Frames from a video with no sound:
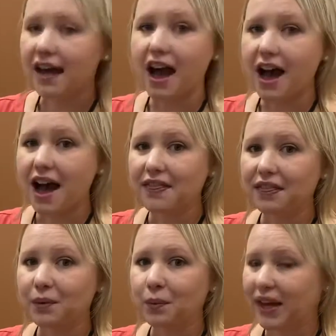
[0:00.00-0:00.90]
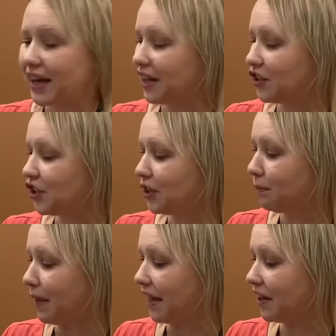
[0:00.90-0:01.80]
On the way, she
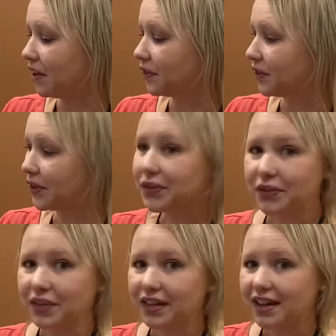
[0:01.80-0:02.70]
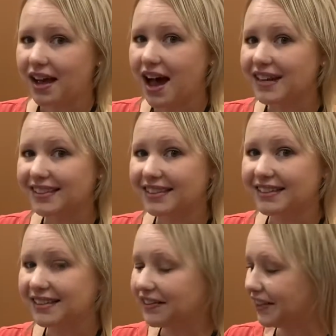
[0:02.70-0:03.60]
met a loon, a
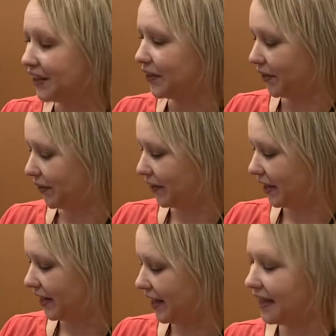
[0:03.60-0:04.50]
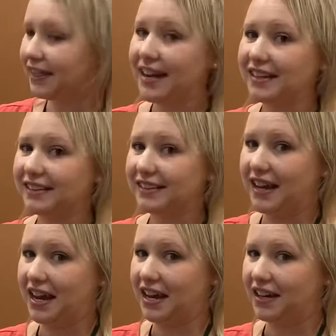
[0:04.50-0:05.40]
silly loon. They
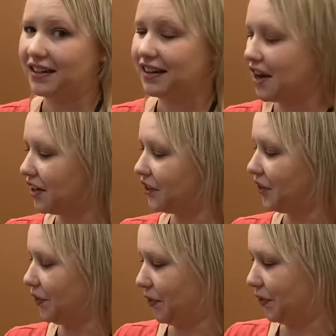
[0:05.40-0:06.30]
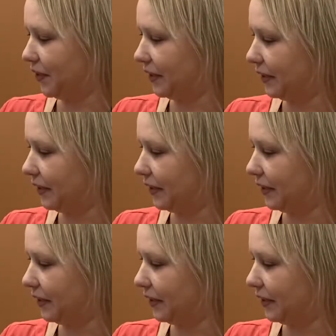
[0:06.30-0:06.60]
sang a tune.